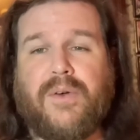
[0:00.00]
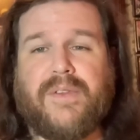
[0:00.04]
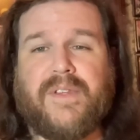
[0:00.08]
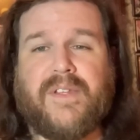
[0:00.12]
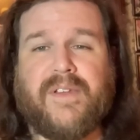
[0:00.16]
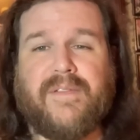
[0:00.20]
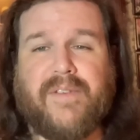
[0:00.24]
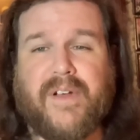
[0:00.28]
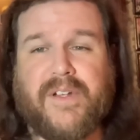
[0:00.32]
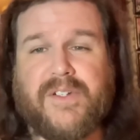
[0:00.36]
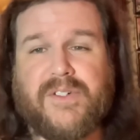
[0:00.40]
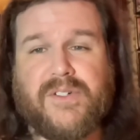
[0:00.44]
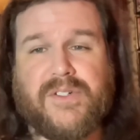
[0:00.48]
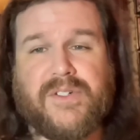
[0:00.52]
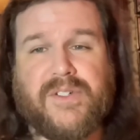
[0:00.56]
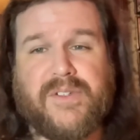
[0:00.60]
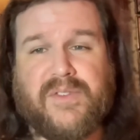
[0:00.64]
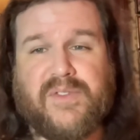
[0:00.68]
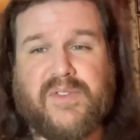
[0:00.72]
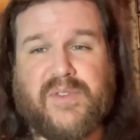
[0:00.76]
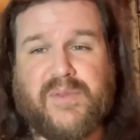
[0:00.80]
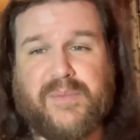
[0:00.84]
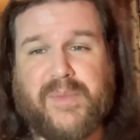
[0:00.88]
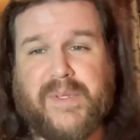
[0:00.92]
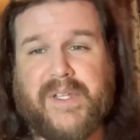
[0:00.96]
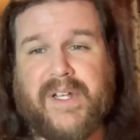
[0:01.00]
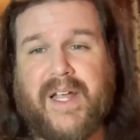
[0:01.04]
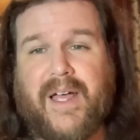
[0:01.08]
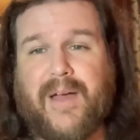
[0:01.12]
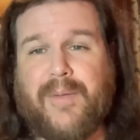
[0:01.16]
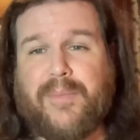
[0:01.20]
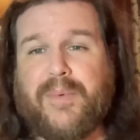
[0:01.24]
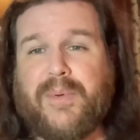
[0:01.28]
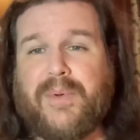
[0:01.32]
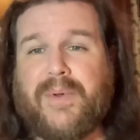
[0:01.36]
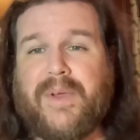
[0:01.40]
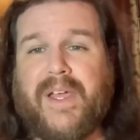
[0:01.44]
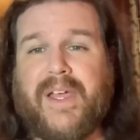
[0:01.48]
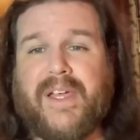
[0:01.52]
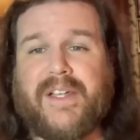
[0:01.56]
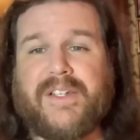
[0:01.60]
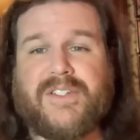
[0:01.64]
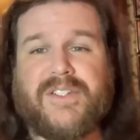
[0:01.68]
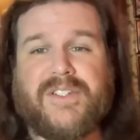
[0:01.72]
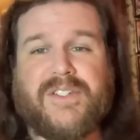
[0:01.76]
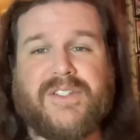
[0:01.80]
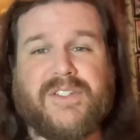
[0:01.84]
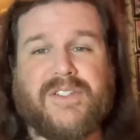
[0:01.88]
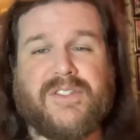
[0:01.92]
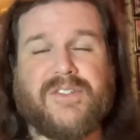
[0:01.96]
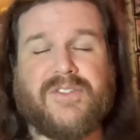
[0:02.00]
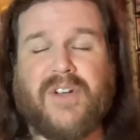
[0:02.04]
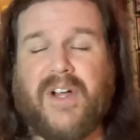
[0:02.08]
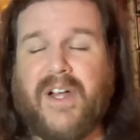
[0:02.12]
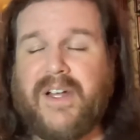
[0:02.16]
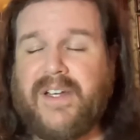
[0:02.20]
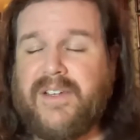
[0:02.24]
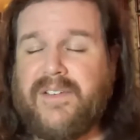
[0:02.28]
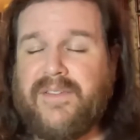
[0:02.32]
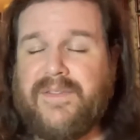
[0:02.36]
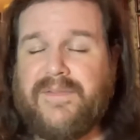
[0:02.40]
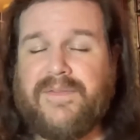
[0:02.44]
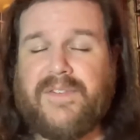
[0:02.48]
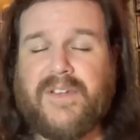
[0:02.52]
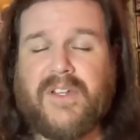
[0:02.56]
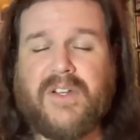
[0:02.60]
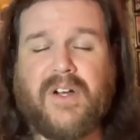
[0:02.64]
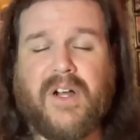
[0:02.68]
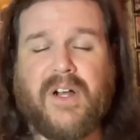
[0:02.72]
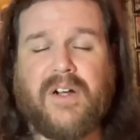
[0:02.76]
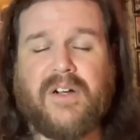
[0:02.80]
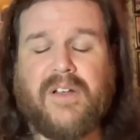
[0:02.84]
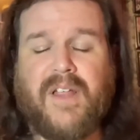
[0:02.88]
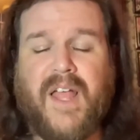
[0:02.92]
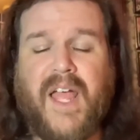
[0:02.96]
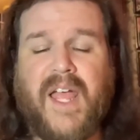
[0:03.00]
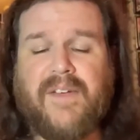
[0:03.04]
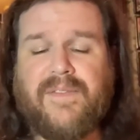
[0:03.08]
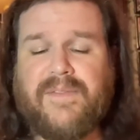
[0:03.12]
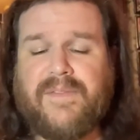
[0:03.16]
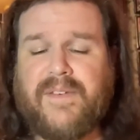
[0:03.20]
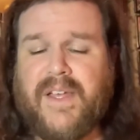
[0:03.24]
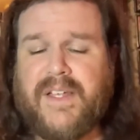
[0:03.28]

The Avengers have split up, and she's just trying to figure out her life,